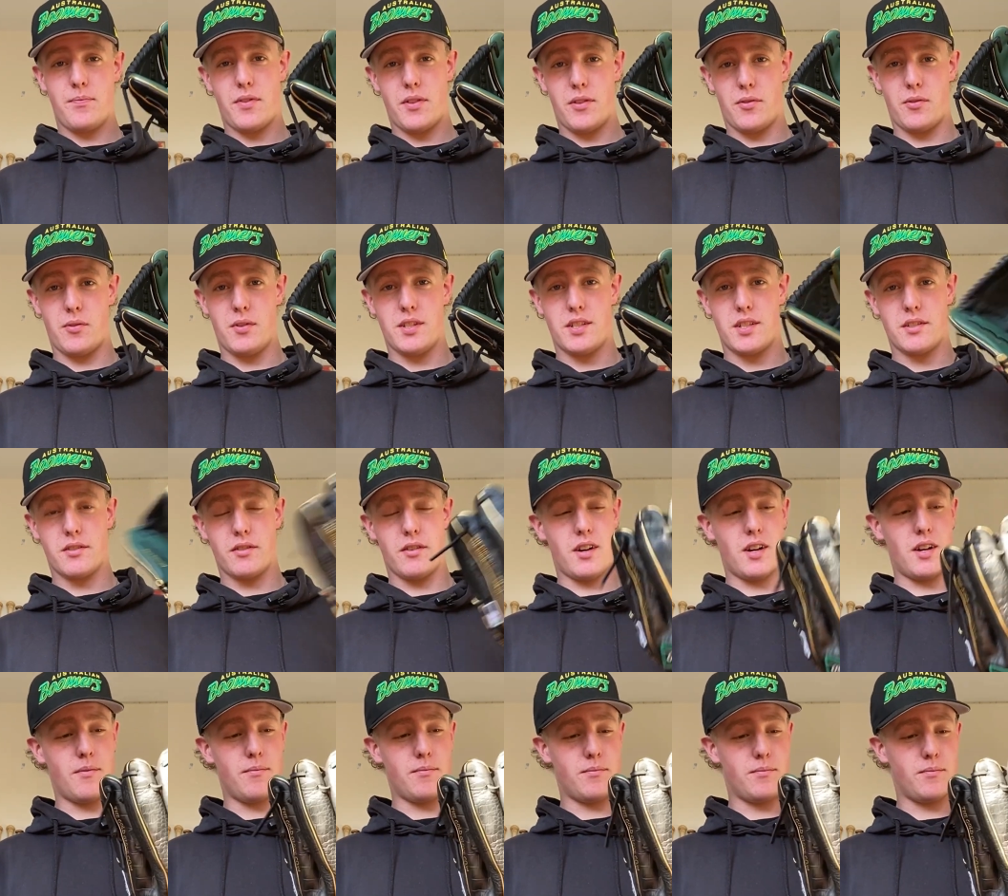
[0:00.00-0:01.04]
through
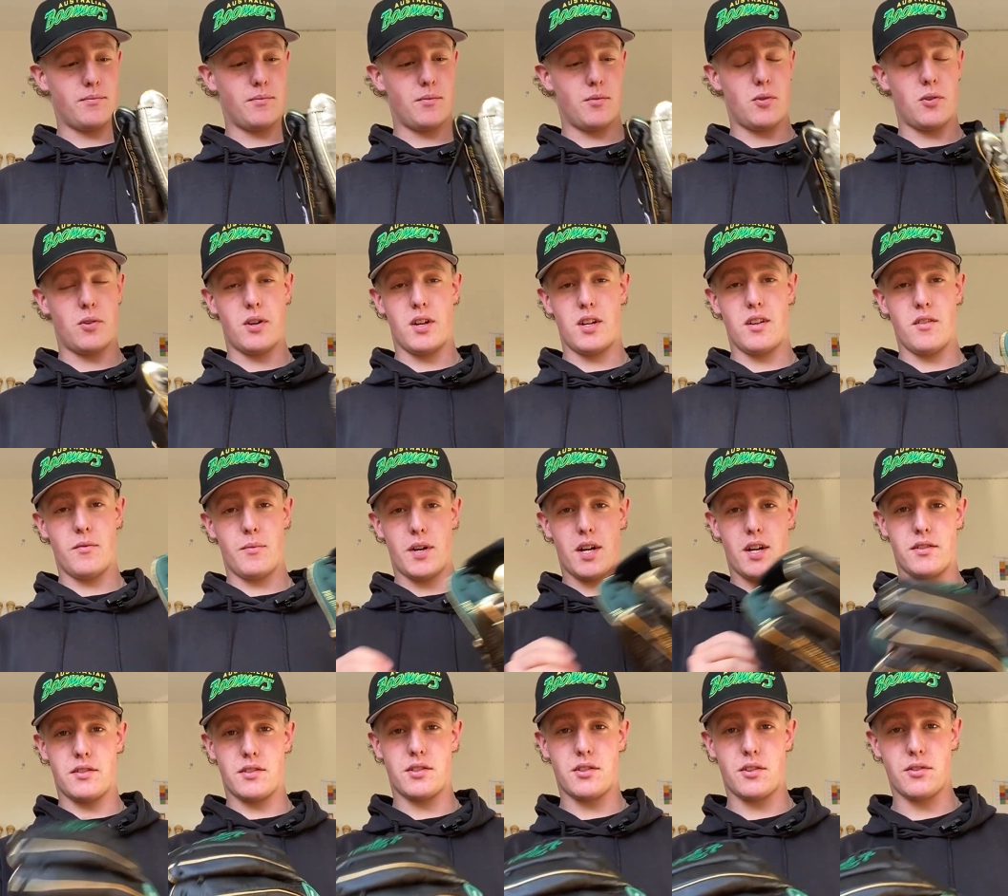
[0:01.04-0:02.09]
Instagram or any of my
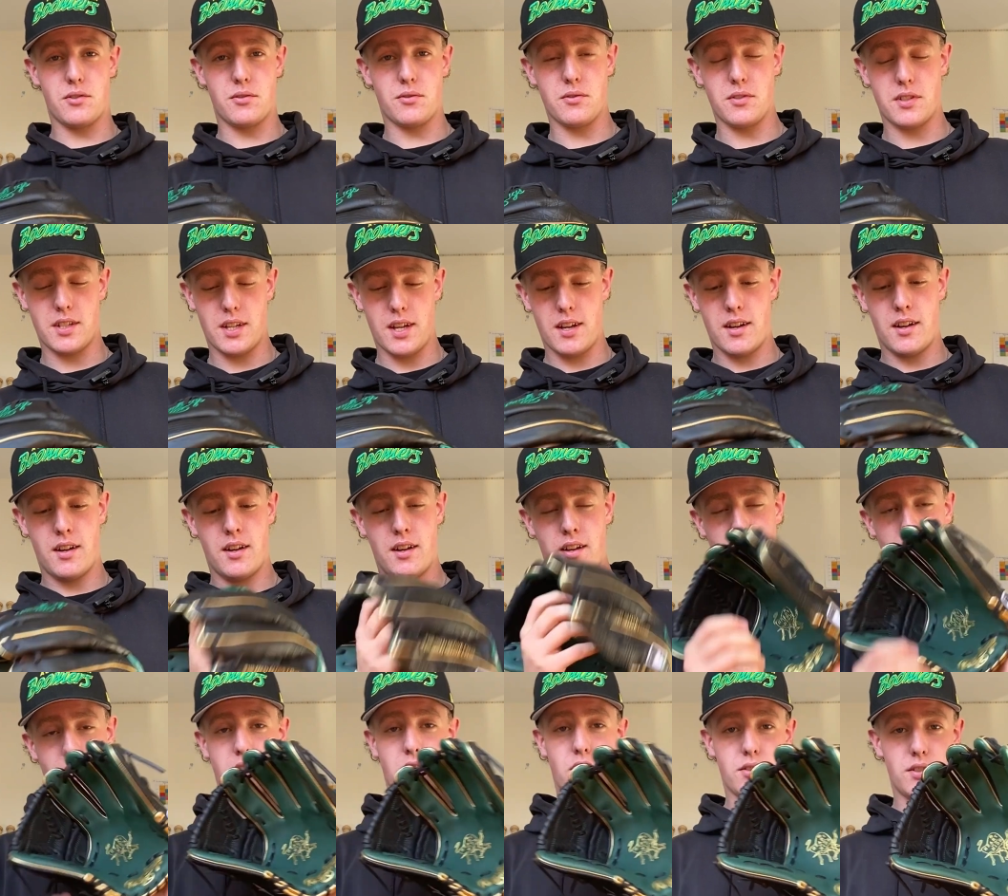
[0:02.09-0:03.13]
other socials that
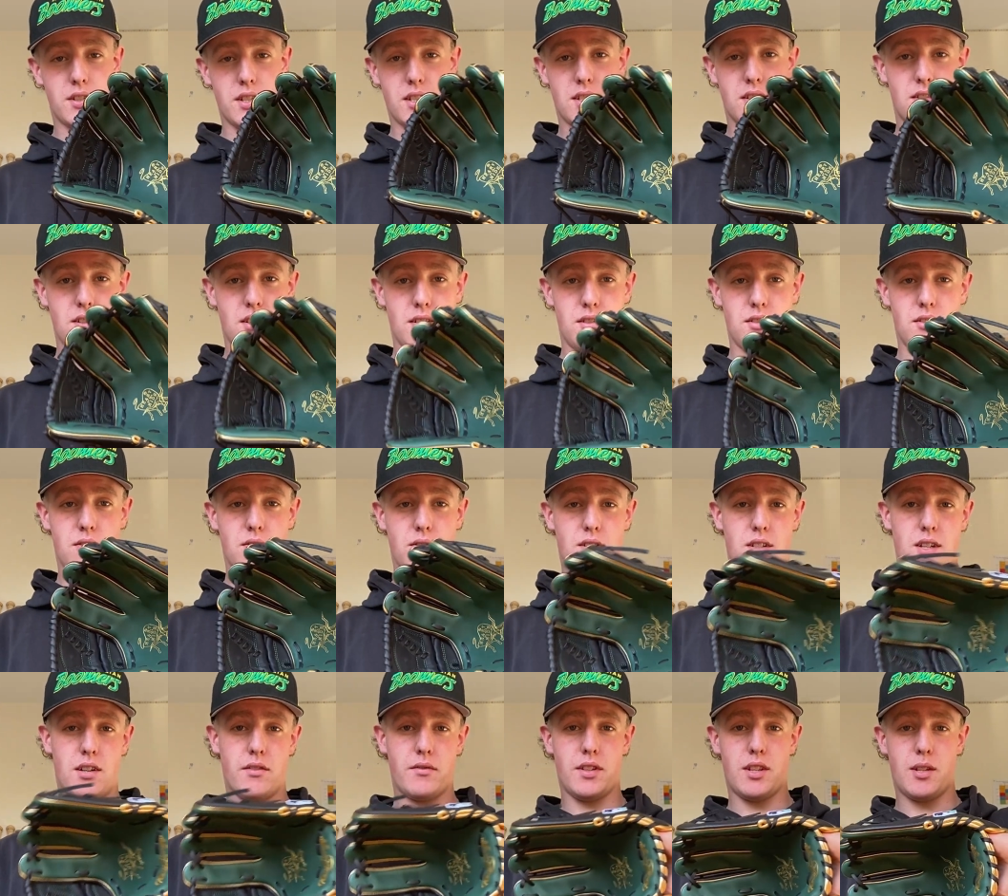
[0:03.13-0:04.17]
I got this new
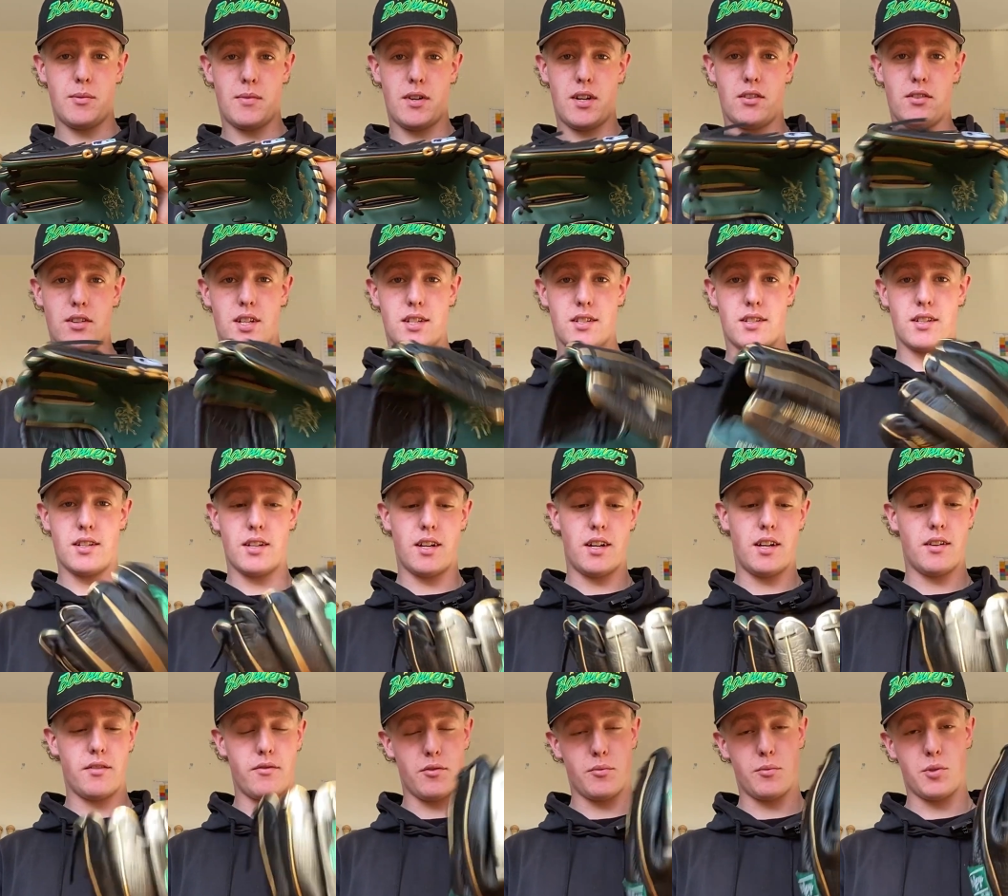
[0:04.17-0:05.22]
glove in the mail yesterday
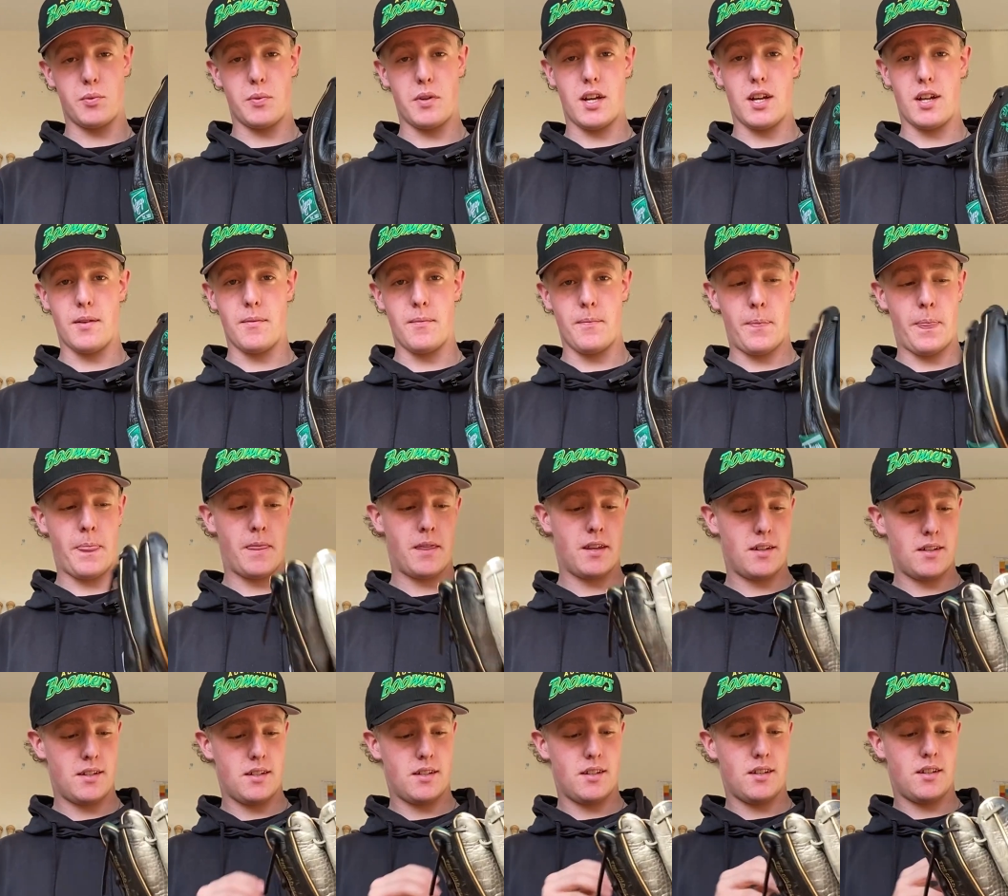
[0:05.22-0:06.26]
from Japan.
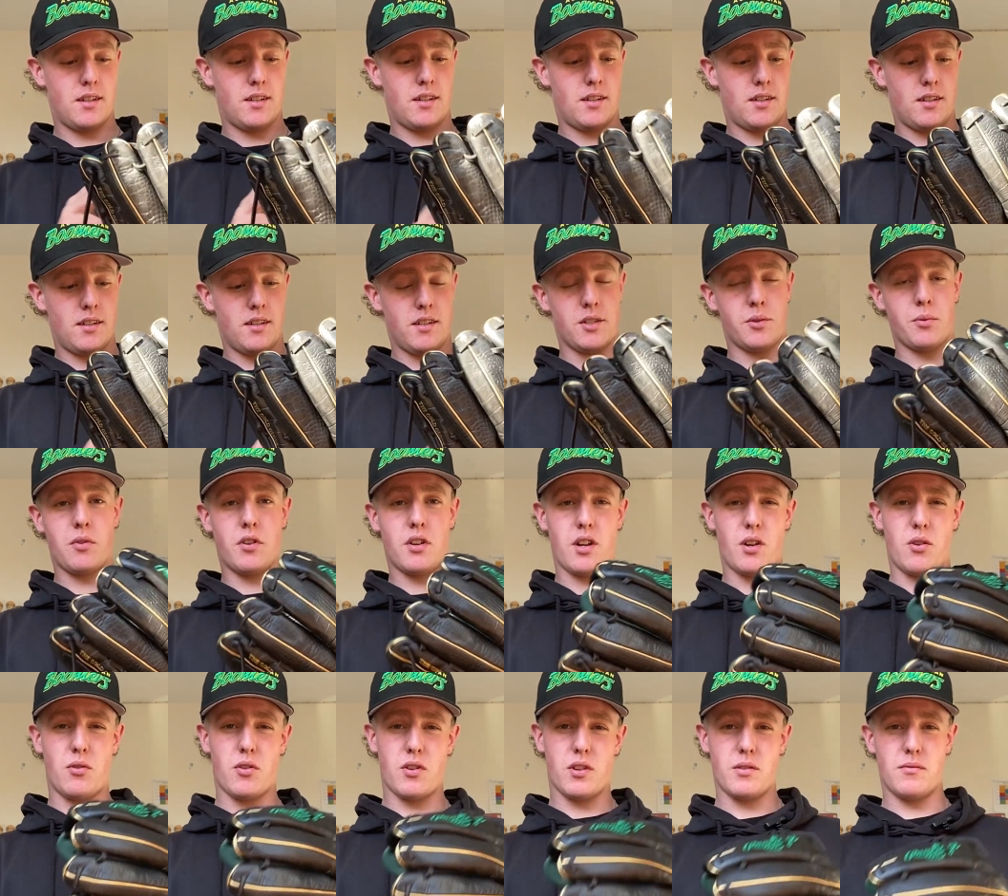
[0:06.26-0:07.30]
This one I
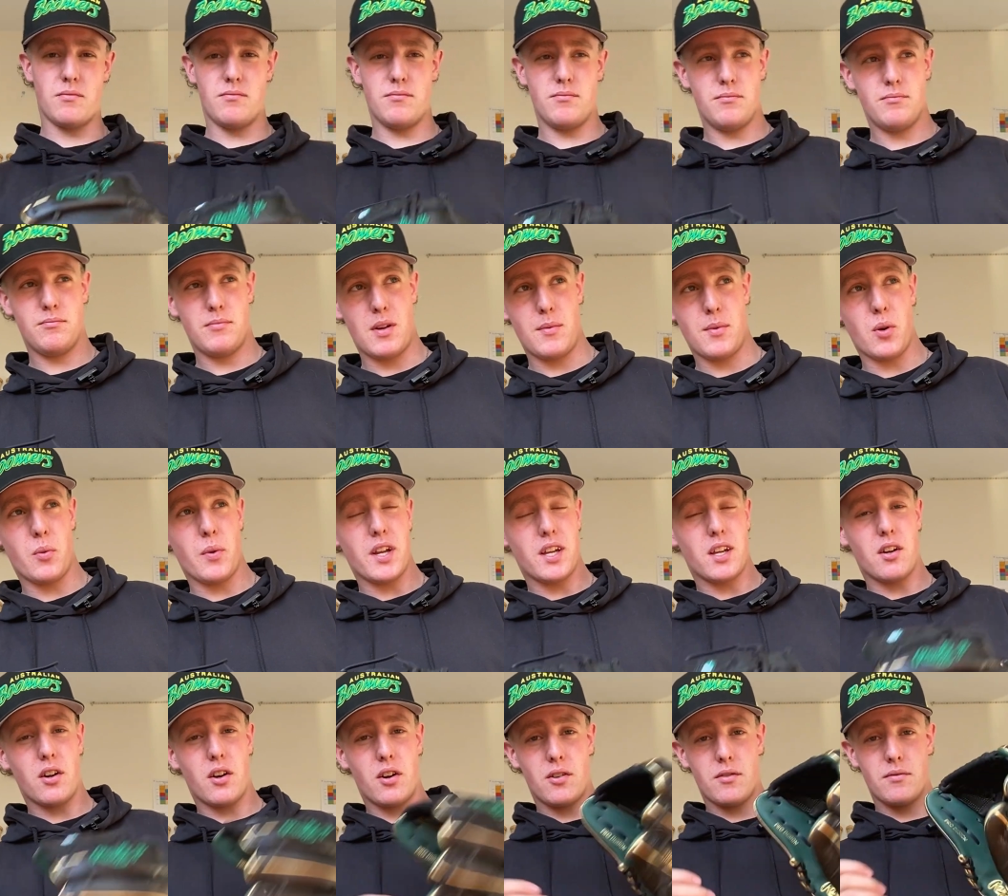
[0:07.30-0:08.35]
ordered maybe a week
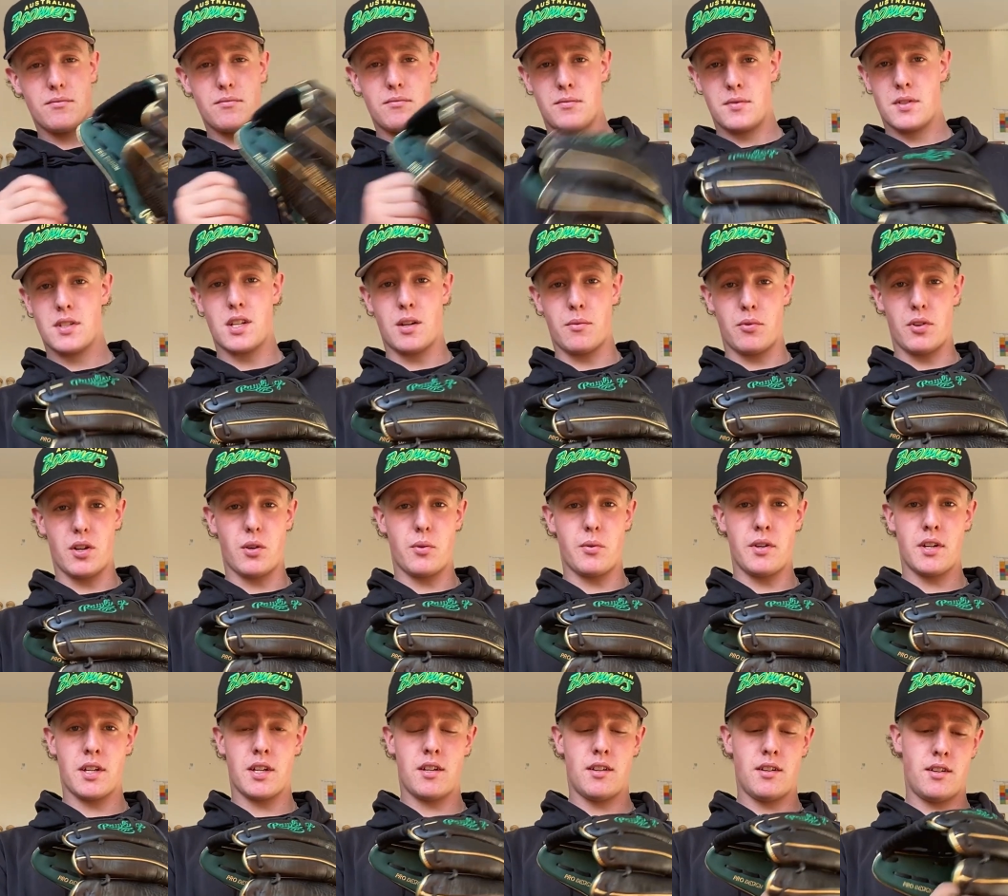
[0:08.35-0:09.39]
ago. It's come pretty
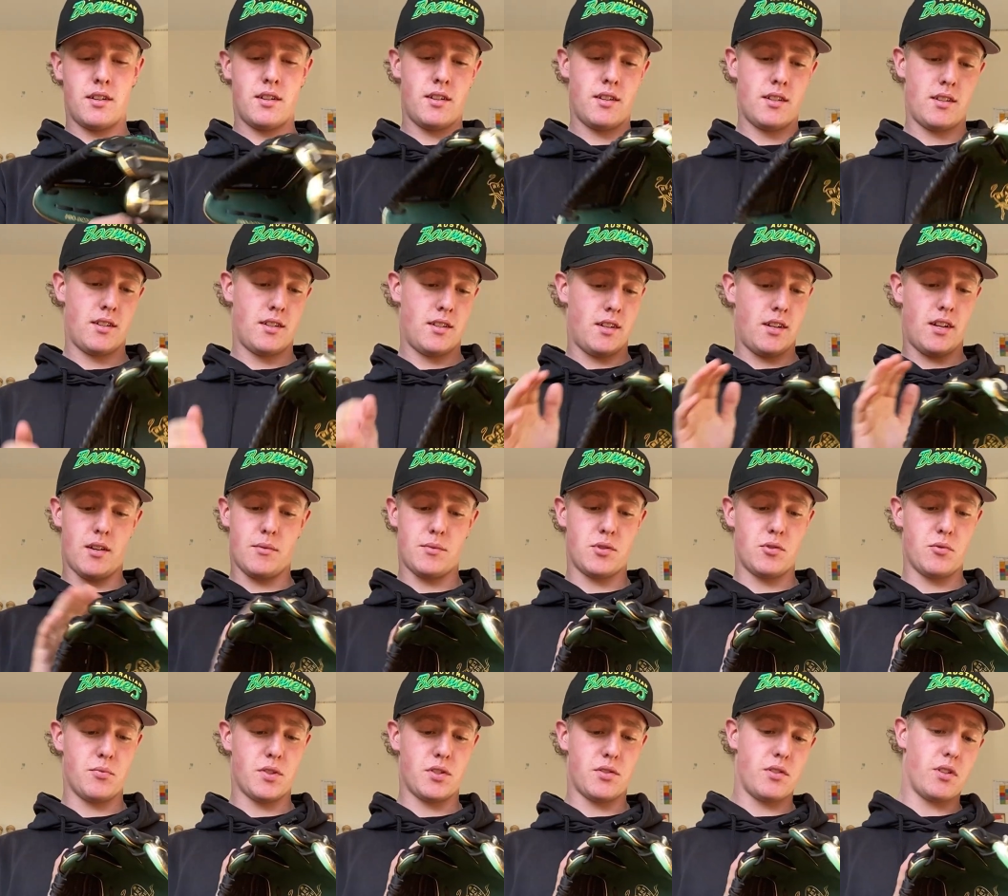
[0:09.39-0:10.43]
quick and I'm
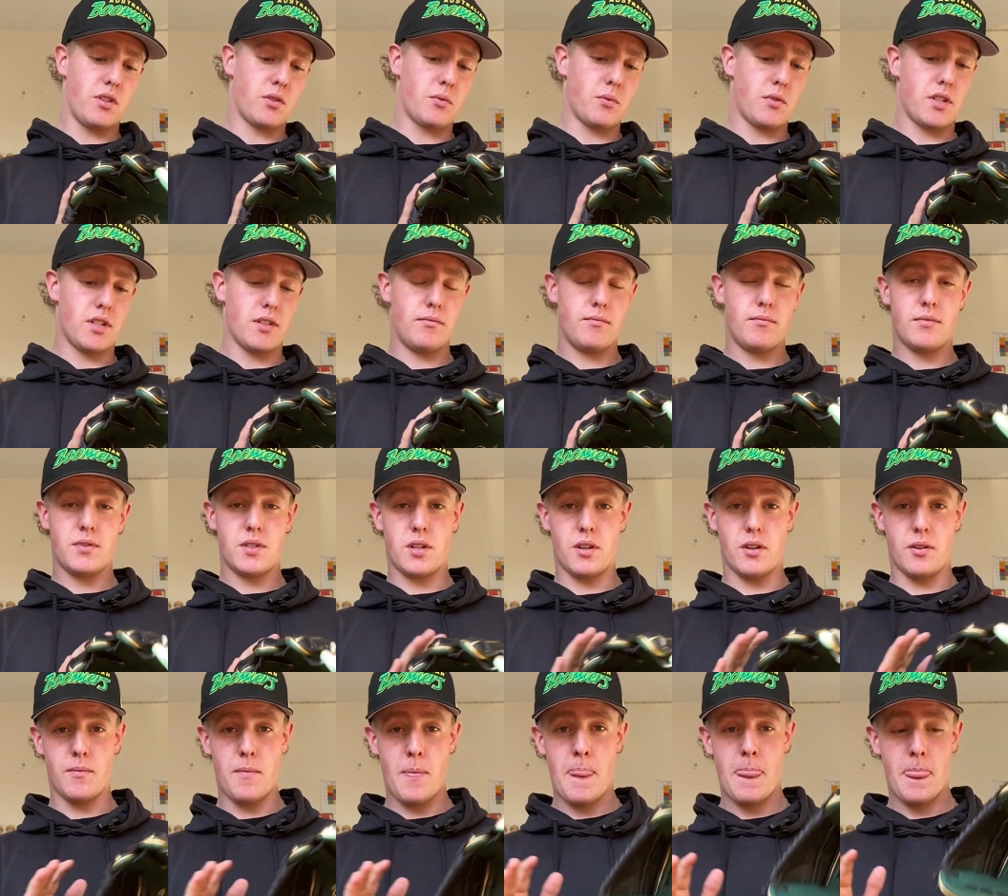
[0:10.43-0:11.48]
super stoked with it. So